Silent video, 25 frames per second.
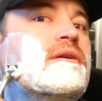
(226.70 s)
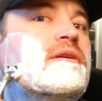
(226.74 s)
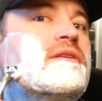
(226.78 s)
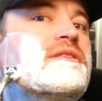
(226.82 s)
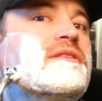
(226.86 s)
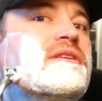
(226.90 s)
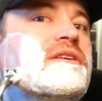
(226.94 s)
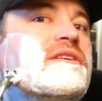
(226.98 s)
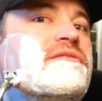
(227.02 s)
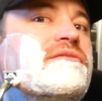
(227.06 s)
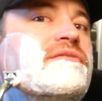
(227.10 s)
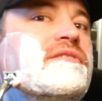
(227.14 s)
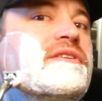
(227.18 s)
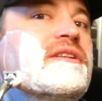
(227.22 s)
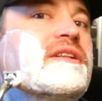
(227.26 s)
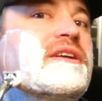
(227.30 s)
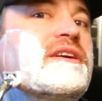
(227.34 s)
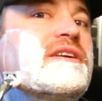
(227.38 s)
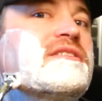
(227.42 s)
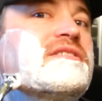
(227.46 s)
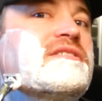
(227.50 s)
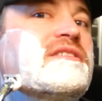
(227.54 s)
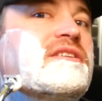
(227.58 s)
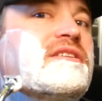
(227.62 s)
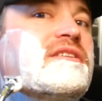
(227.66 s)
until I feel
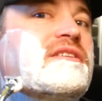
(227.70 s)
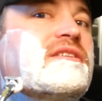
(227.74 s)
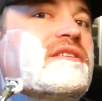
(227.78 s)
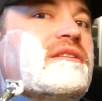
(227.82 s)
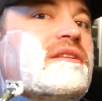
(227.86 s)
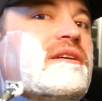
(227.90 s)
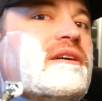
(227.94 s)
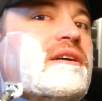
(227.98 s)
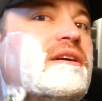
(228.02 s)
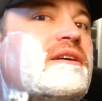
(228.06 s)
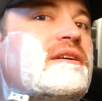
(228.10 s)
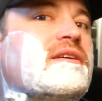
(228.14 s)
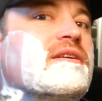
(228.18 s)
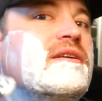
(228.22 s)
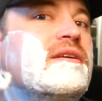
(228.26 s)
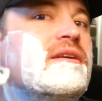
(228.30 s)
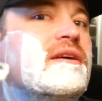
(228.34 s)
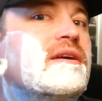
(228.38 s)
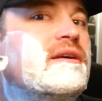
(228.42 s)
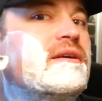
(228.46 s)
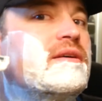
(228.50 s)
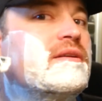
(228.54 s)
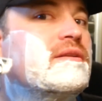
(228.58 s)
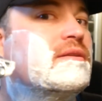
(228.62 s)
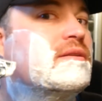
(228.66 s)
like it's starting to clog.
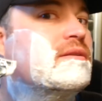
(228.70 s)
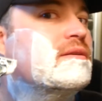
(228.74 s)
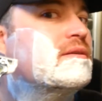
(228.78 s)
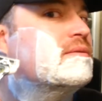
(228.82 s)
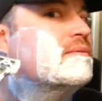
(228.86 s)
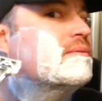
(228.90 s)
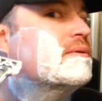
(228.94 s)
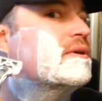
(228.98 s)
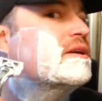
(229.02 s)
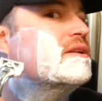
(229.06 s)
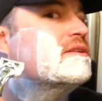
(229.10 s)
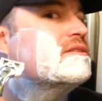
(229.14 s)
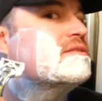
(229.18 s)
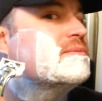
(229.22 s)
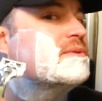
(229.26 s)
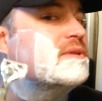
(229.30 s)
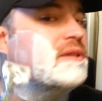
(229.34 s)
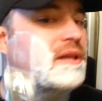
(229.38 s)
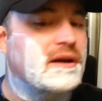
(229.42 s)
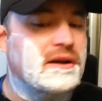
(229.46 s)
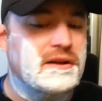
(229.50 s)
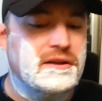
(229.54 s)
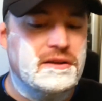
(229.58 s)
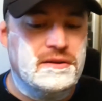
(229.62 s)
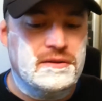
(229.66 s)
Yeah, look, we're getting some
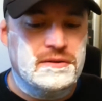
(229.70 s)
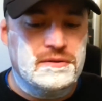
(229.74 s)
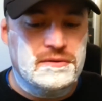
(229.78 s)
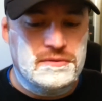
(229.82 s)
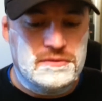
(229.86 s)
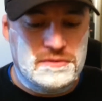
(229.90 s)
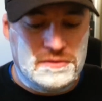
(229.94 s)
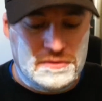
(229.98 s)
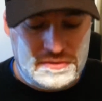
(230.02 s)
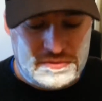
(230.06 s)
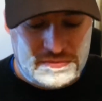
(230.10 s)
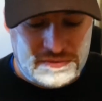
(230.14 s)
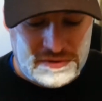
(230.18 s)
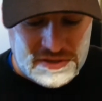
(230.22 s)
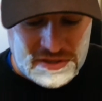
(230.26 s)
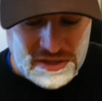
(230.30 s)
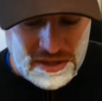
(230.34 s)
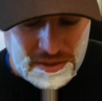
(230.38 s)
clogging. So let's rinse